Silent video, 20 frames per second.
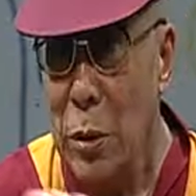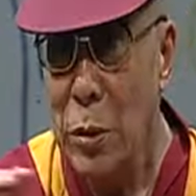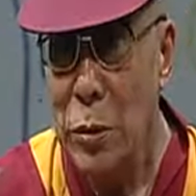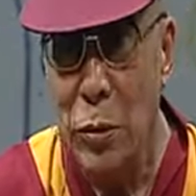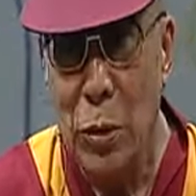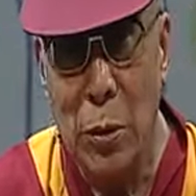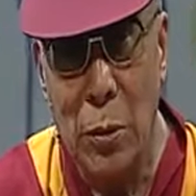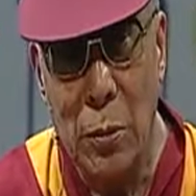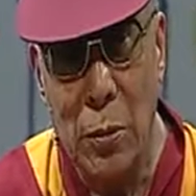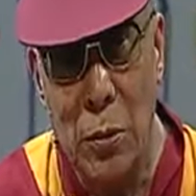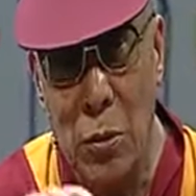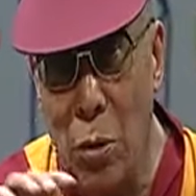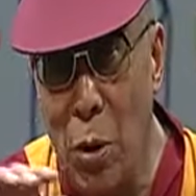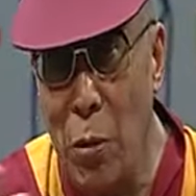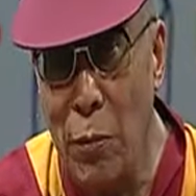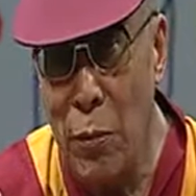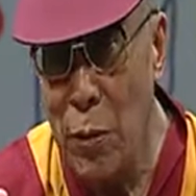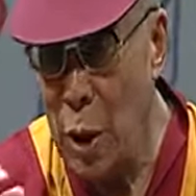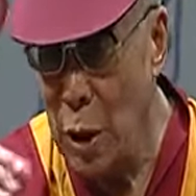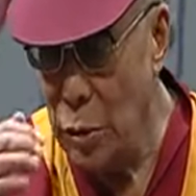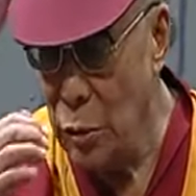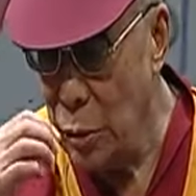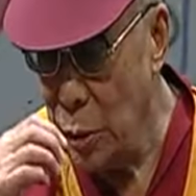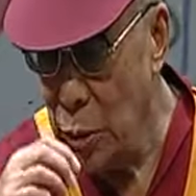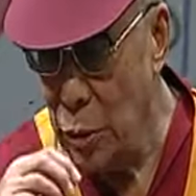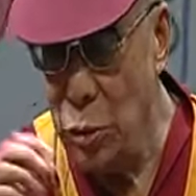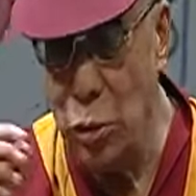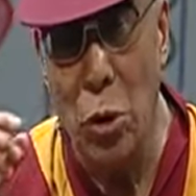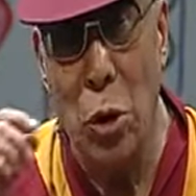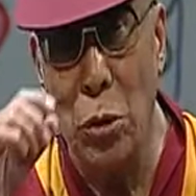sort of con because of
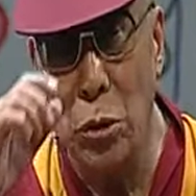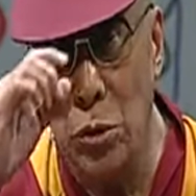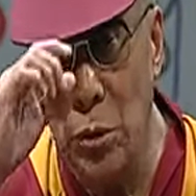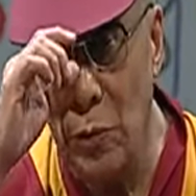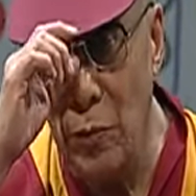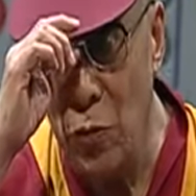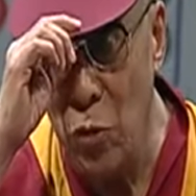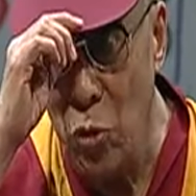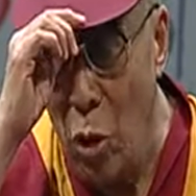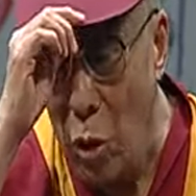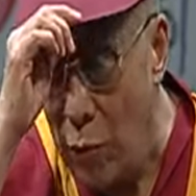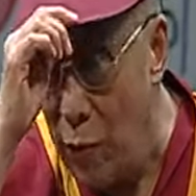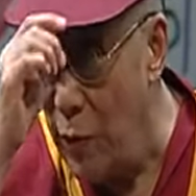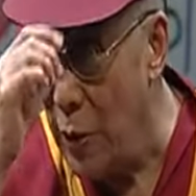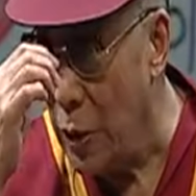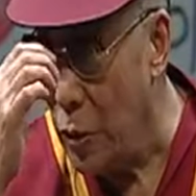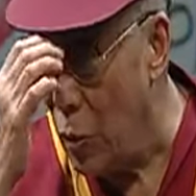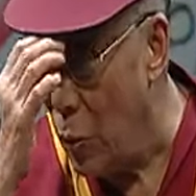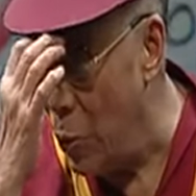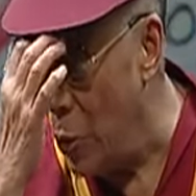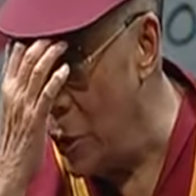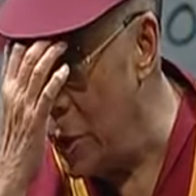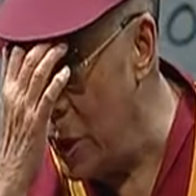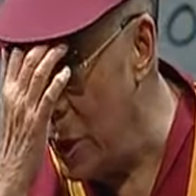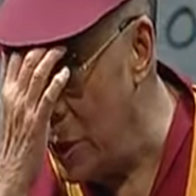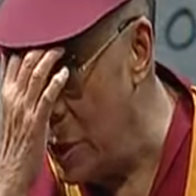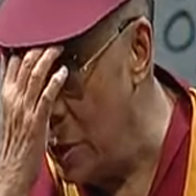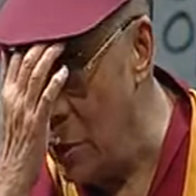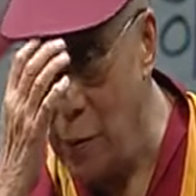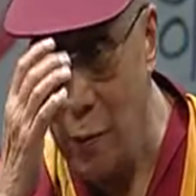the source of conflict or
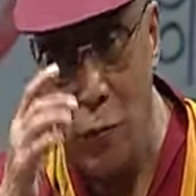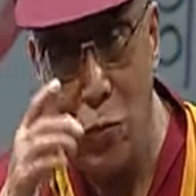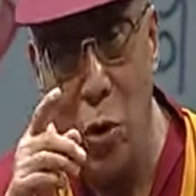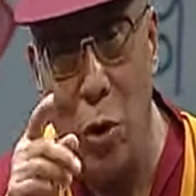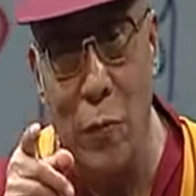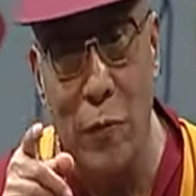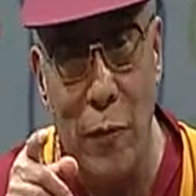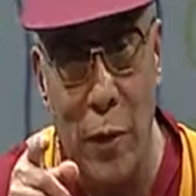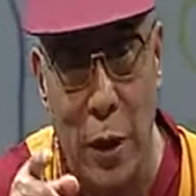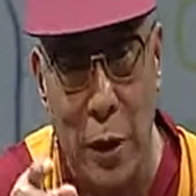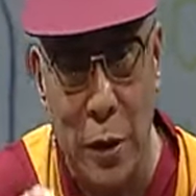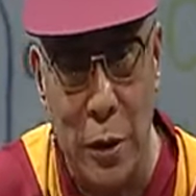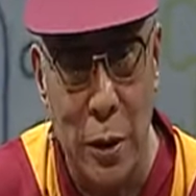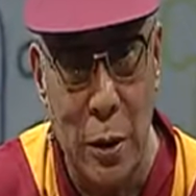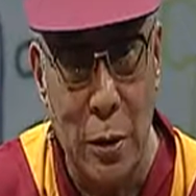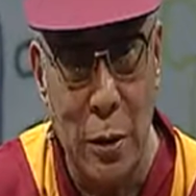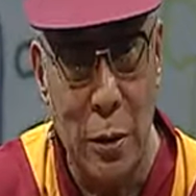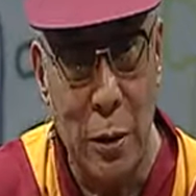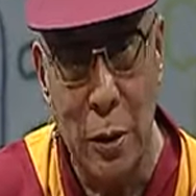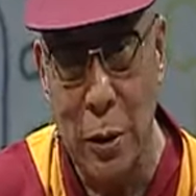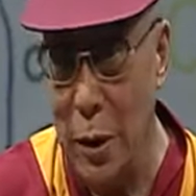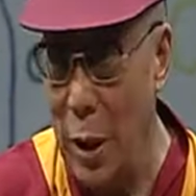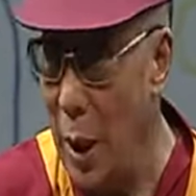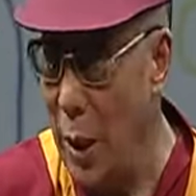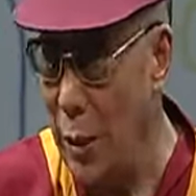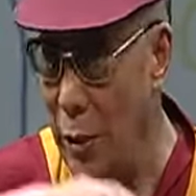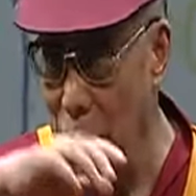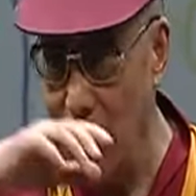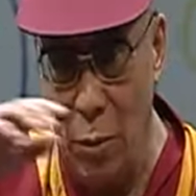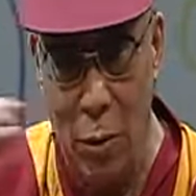potential of conflict.
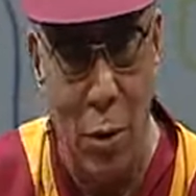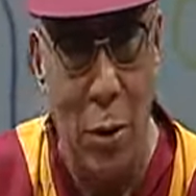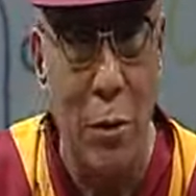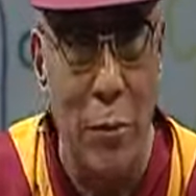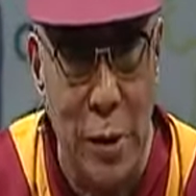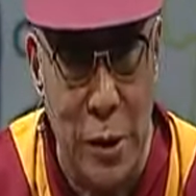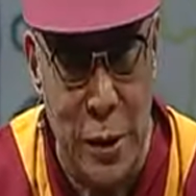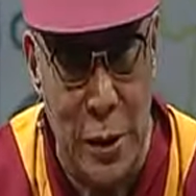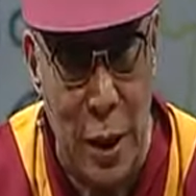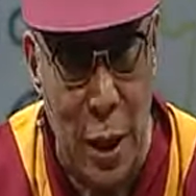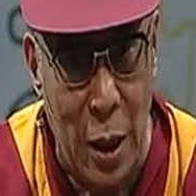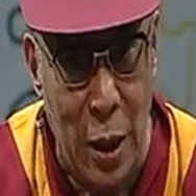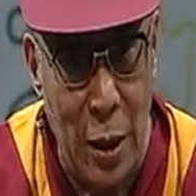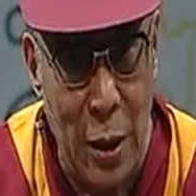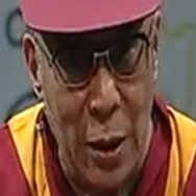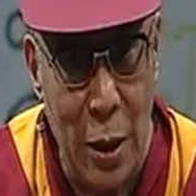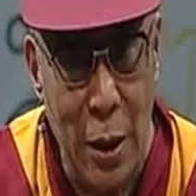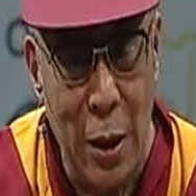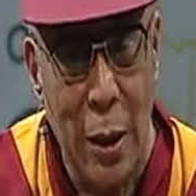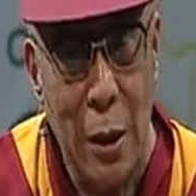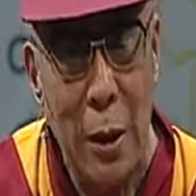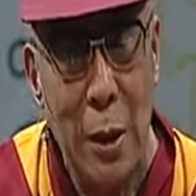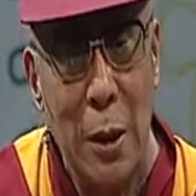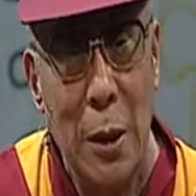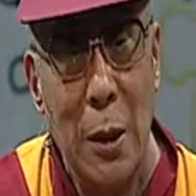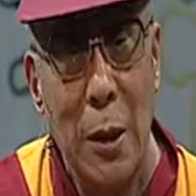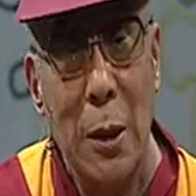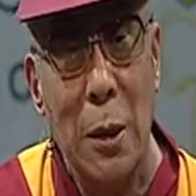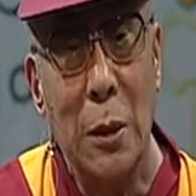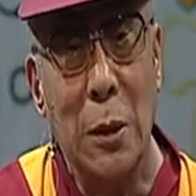That's always there.
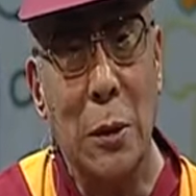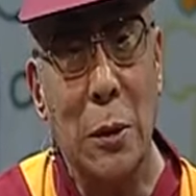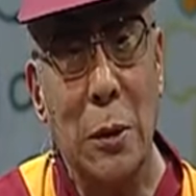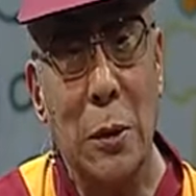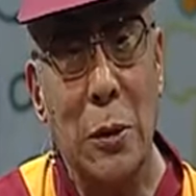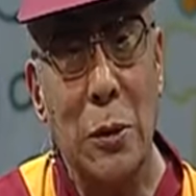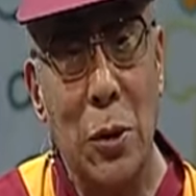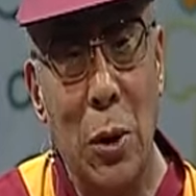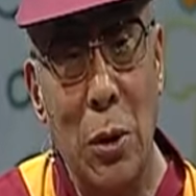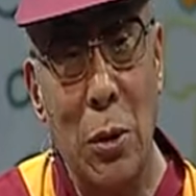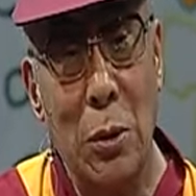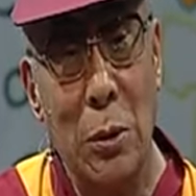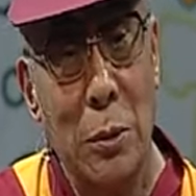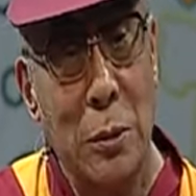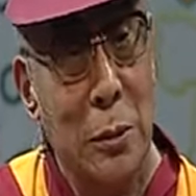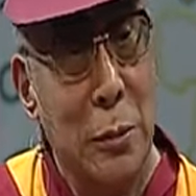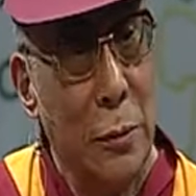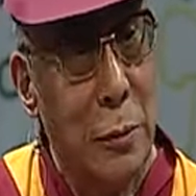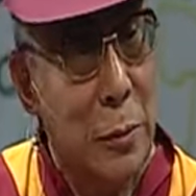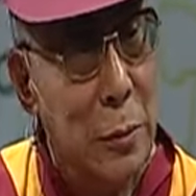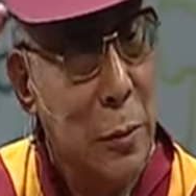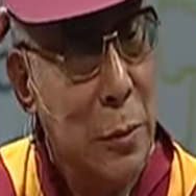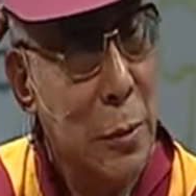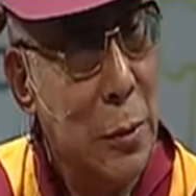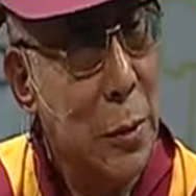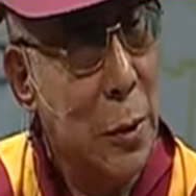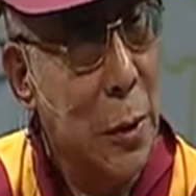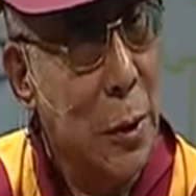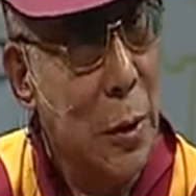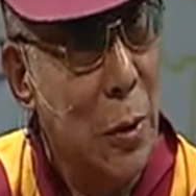Uh, so
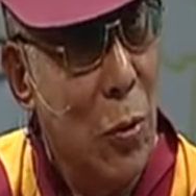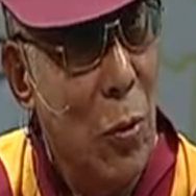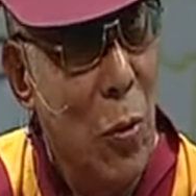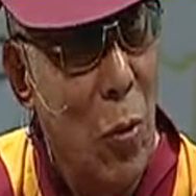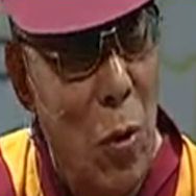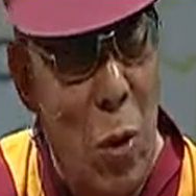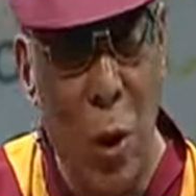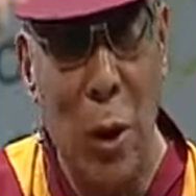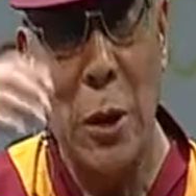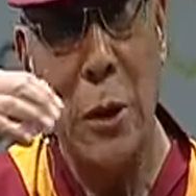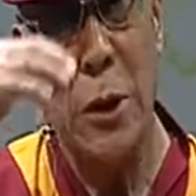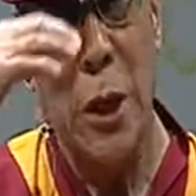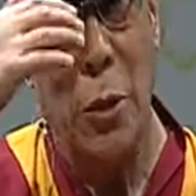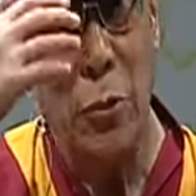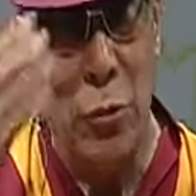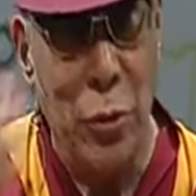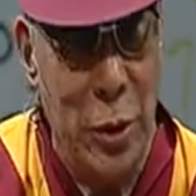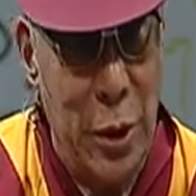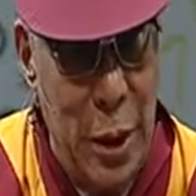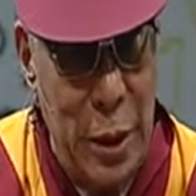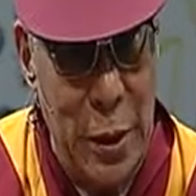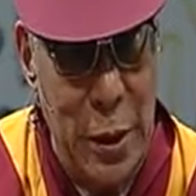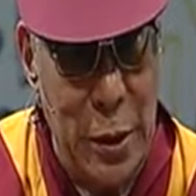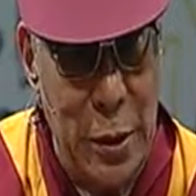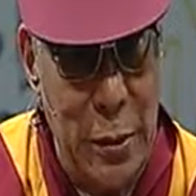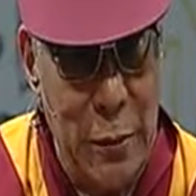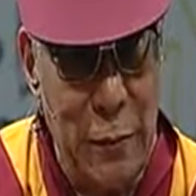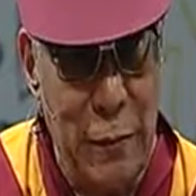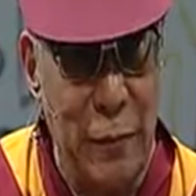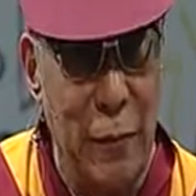Uh, war is outdated,
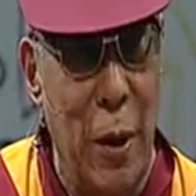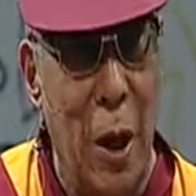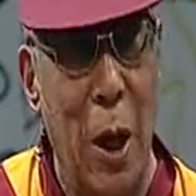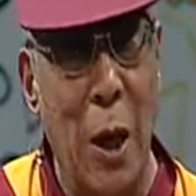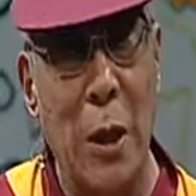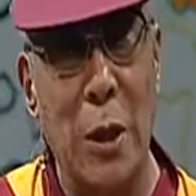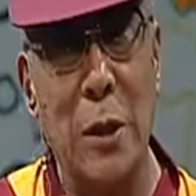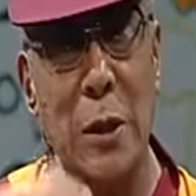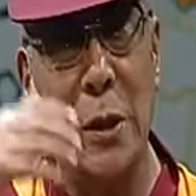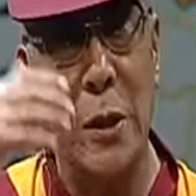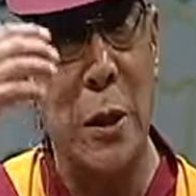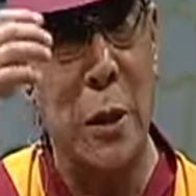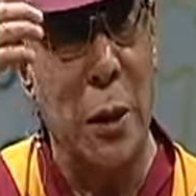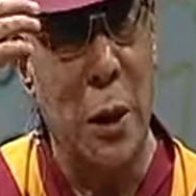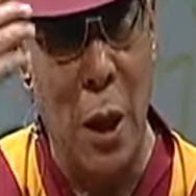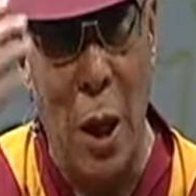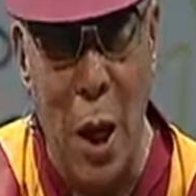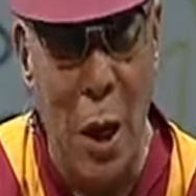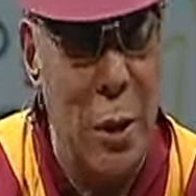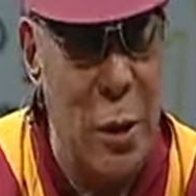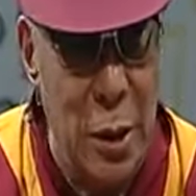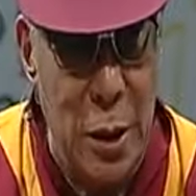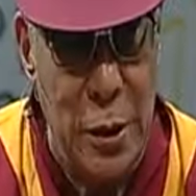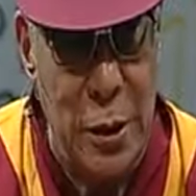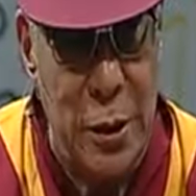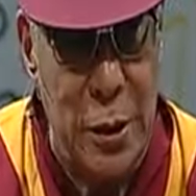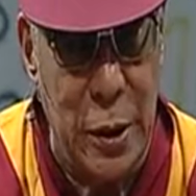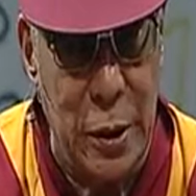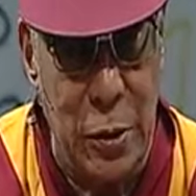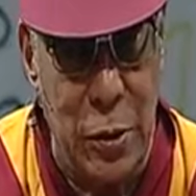violence is
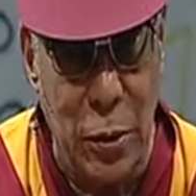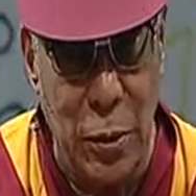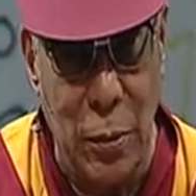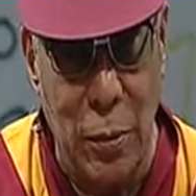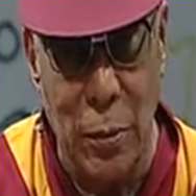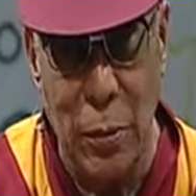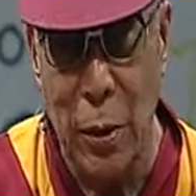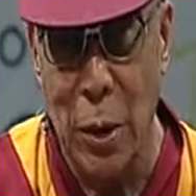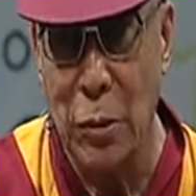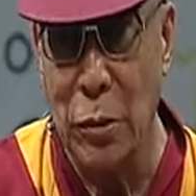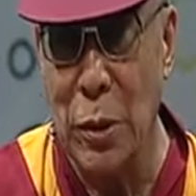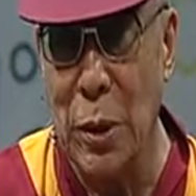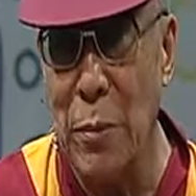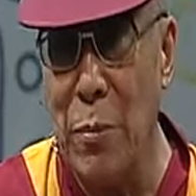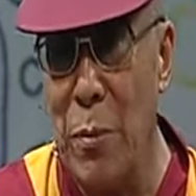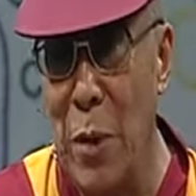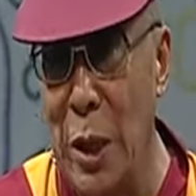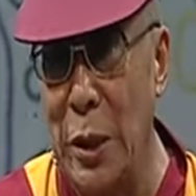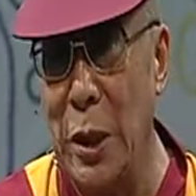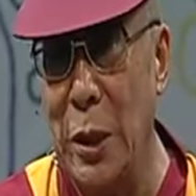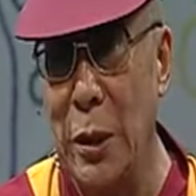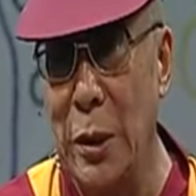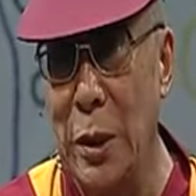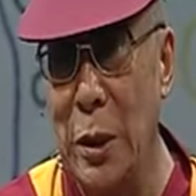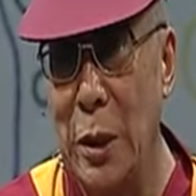unrealistic sort of, sort of method.